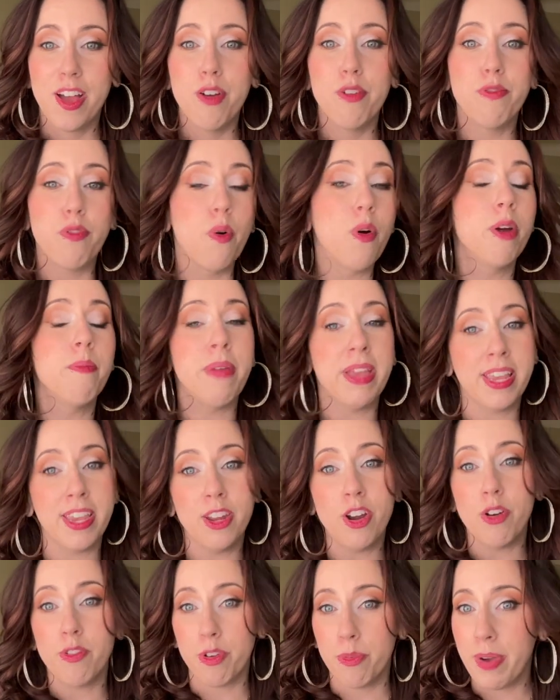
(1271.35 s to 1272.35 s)
for
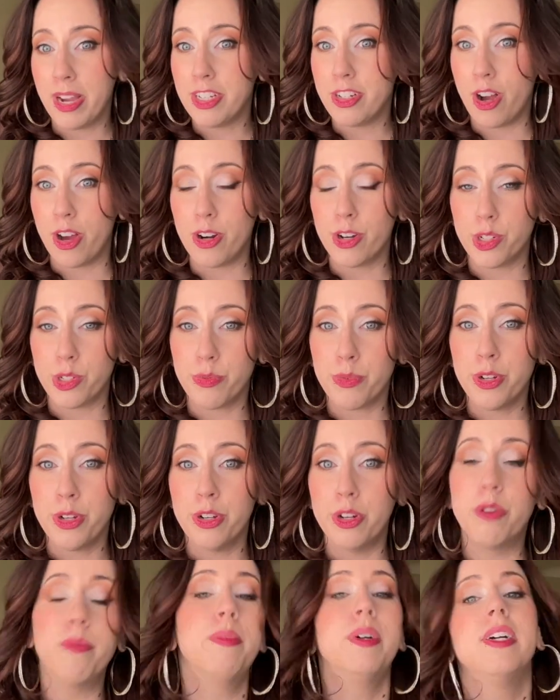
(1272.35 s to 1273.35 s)
making over my daughter's
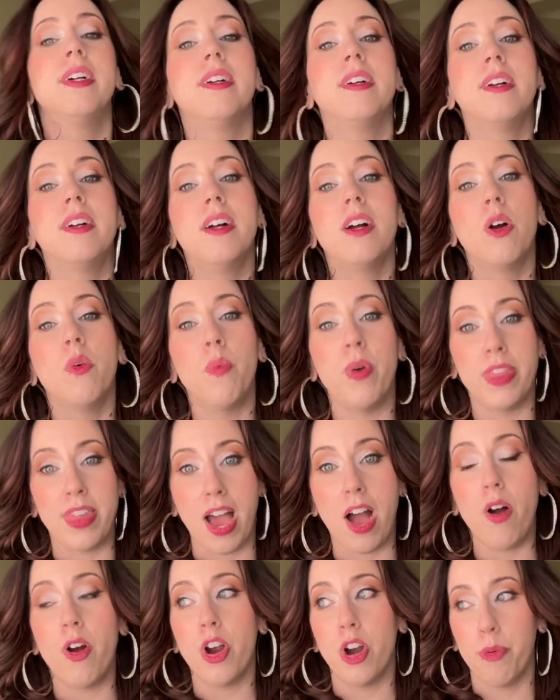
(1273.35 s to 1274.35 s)
room
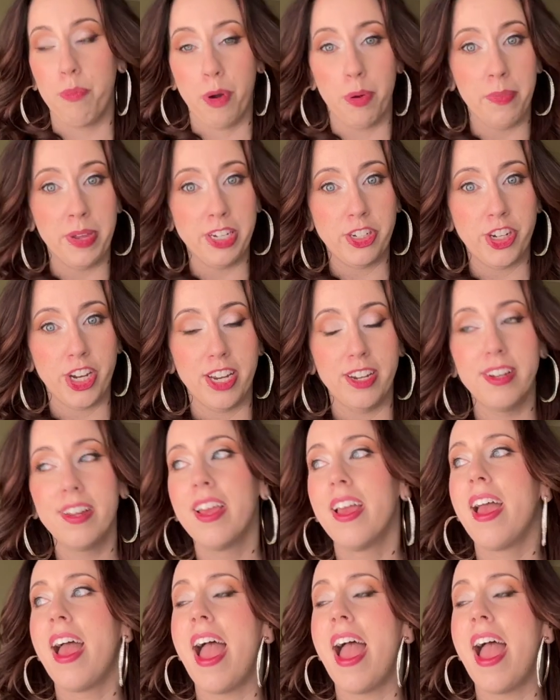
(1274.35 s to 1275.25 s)
without her permission.